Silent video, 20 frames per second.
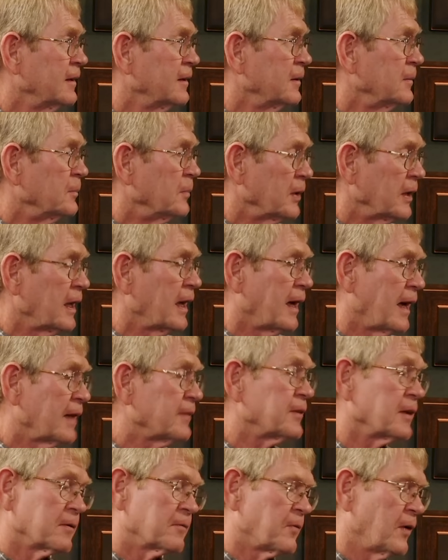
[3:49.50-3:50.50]
But I
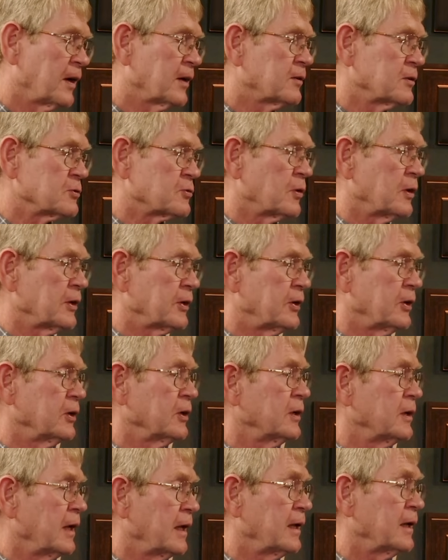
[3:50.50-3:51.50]
think Franklin's really
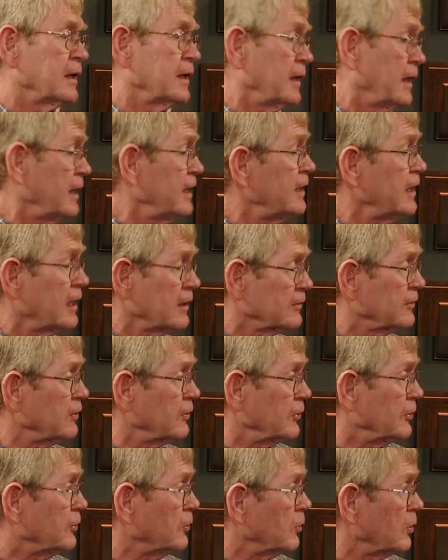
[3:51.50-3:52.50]
good, and again, he knocks on
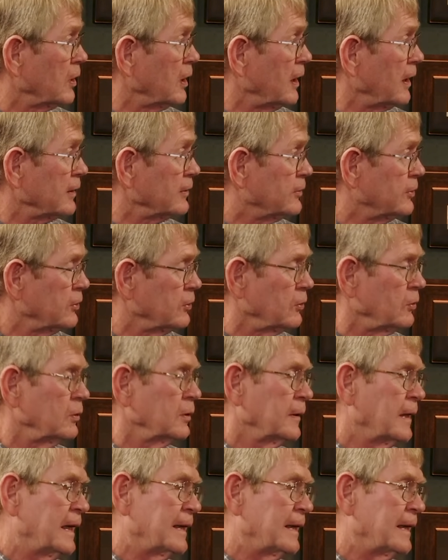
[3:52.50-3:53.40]
the door a lot too.